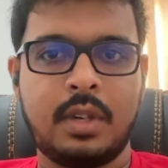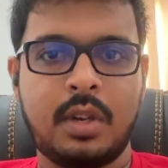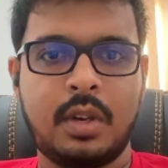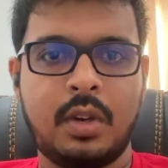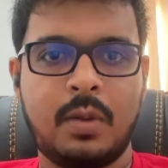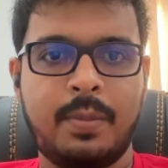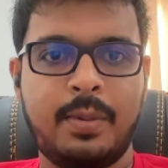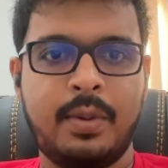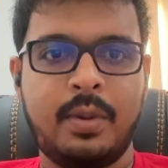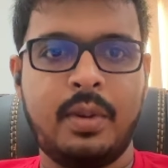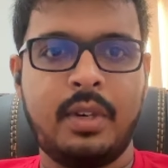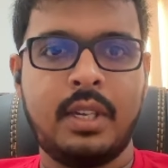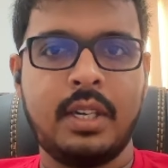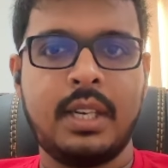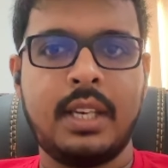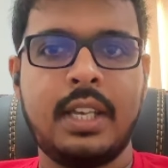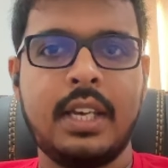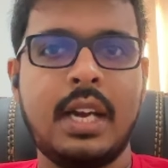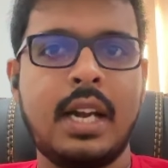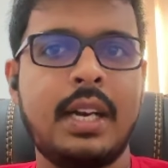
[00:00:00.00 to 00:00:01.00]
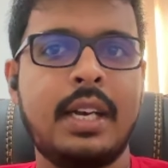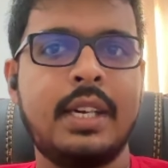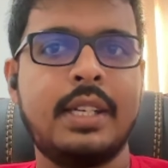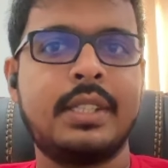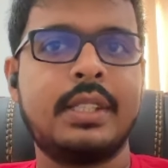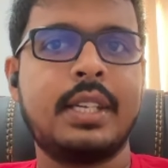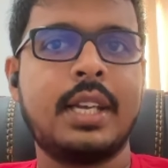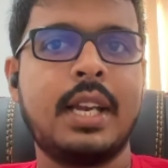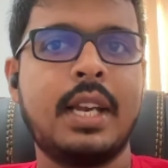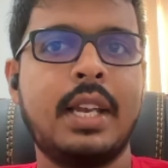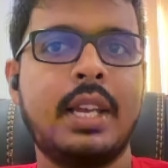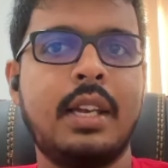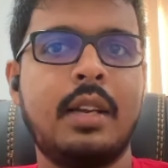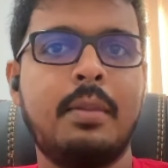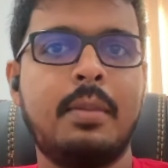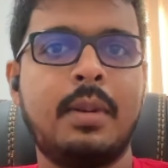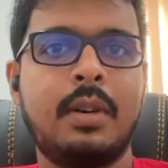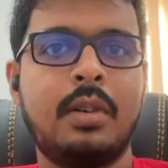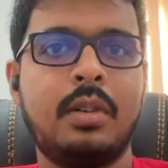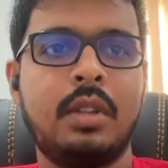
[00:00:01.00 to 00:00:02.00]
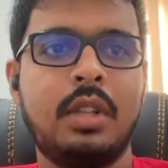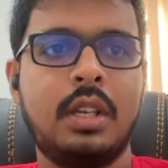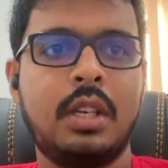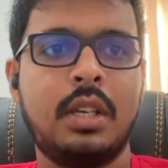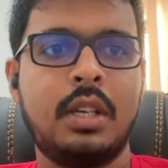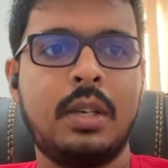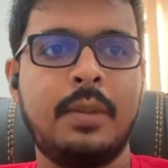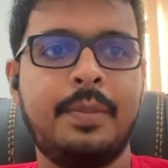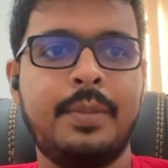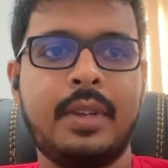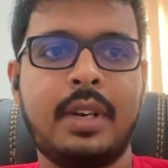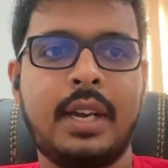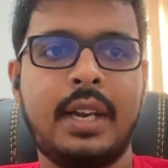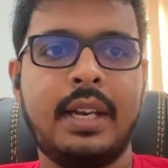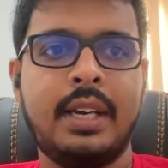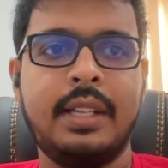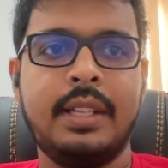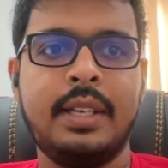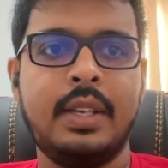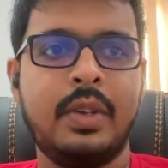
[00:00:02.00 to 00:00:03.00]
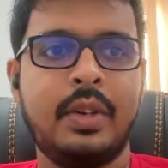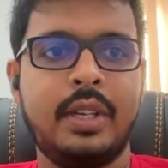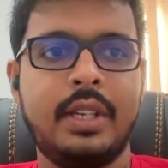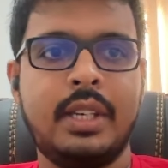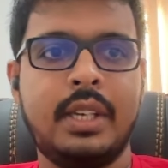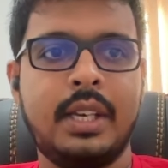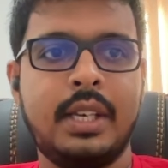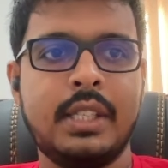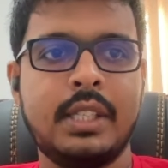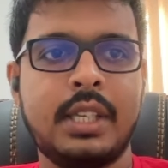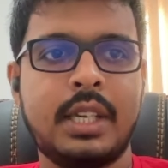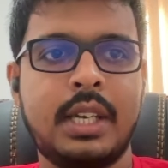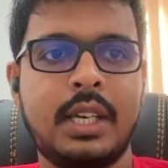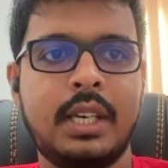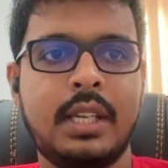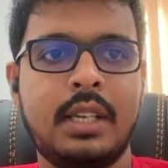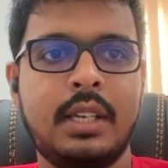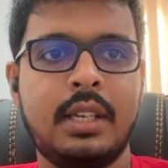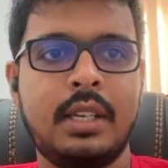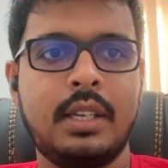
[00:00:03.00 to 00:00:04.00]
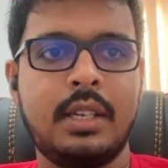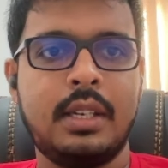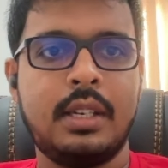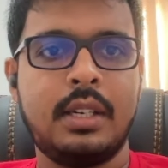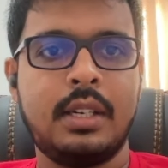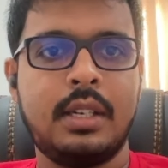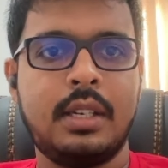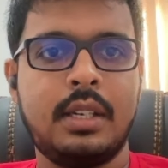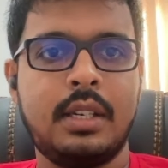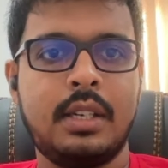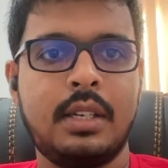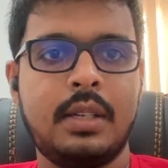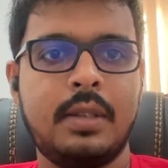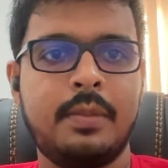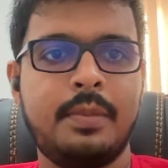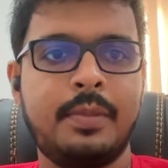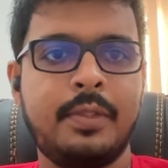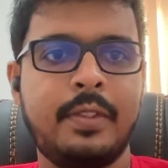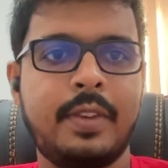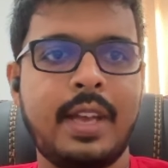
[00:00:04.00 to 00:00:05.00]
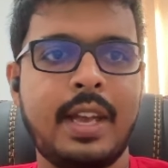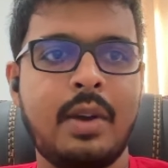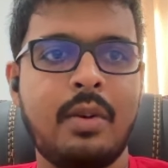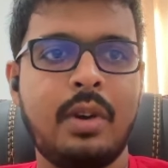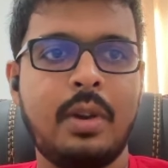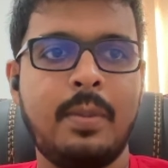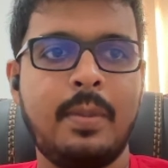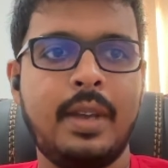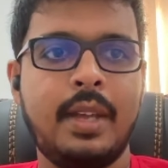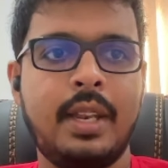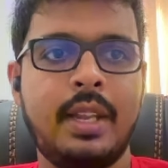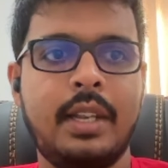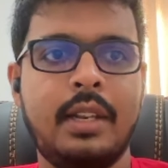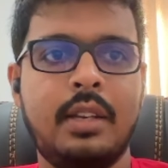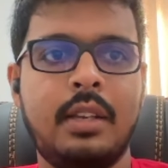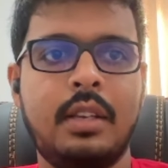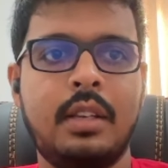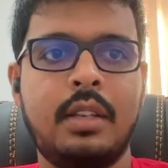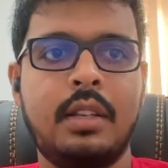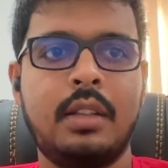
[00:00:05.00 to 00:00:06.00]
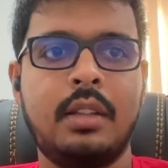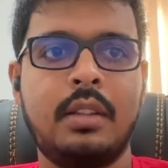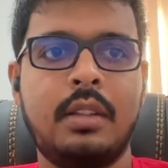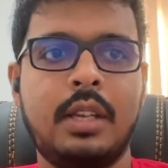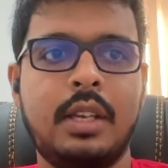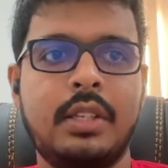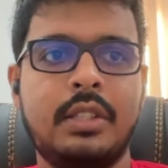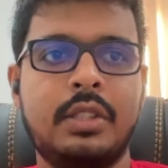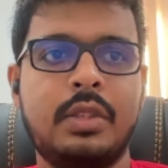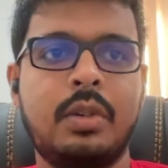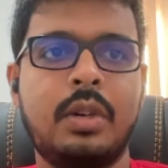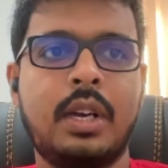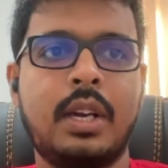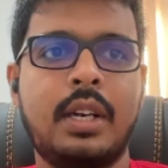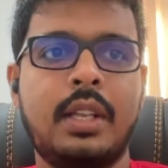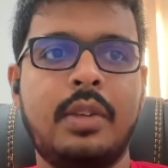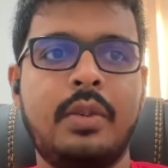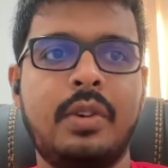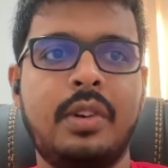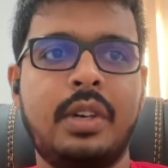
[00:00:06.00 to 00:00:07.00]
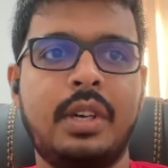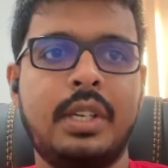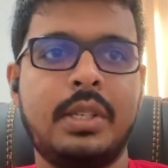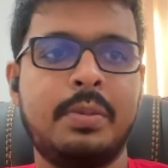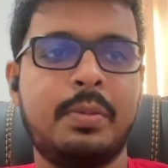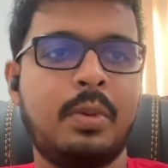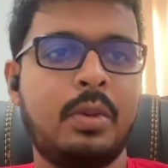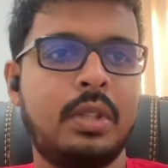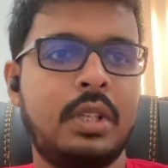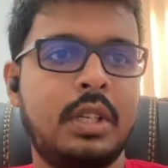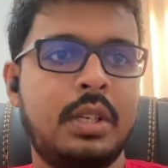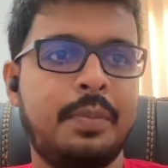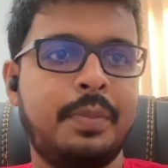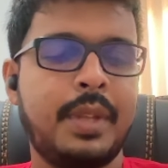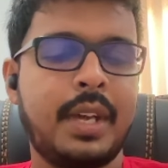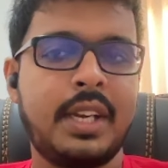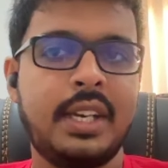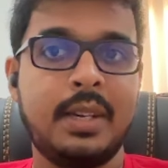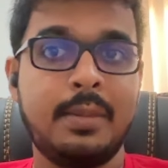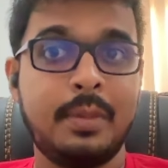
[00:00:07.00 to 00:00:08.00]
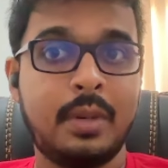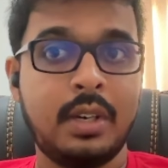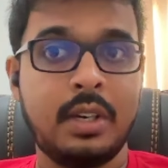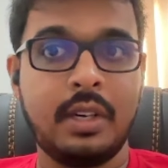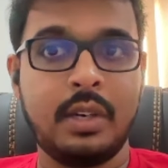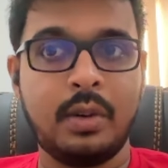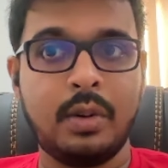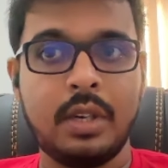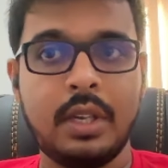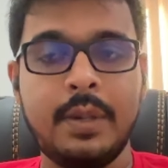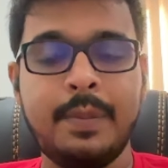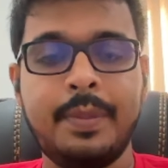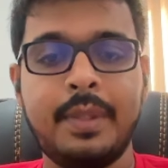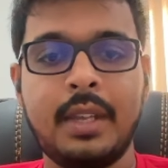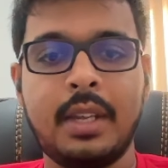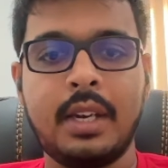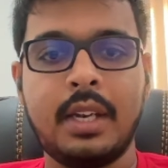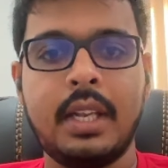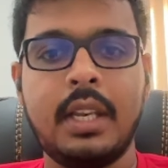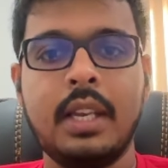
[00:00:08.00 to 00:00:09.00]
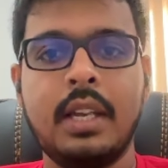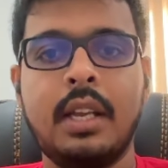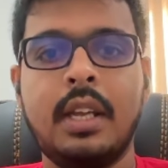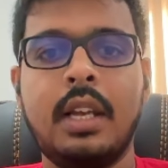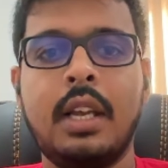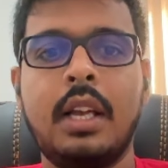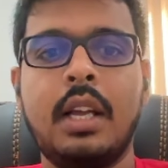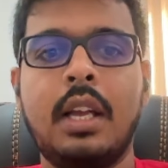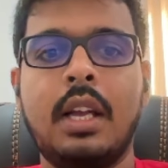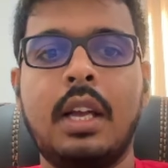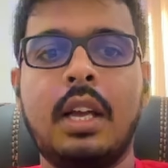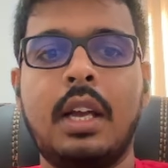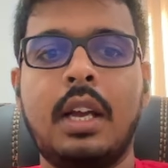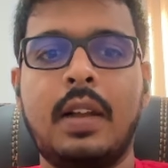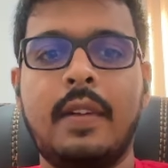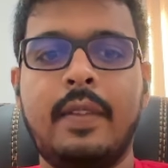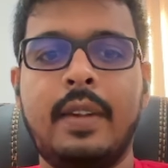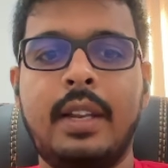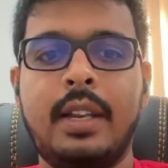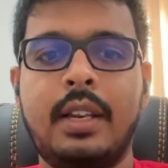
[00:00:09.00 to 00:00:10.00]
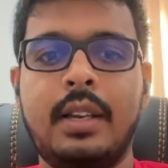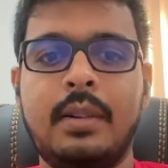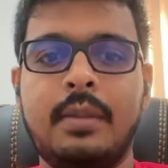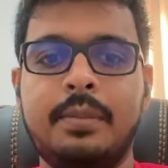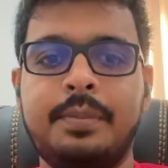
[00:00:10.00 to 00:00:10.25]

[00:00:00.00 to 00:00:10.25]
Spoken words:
hope you got a clear understanding about the writing the unit test, right? We have remaining things to write the unit test for the item controller, right? I will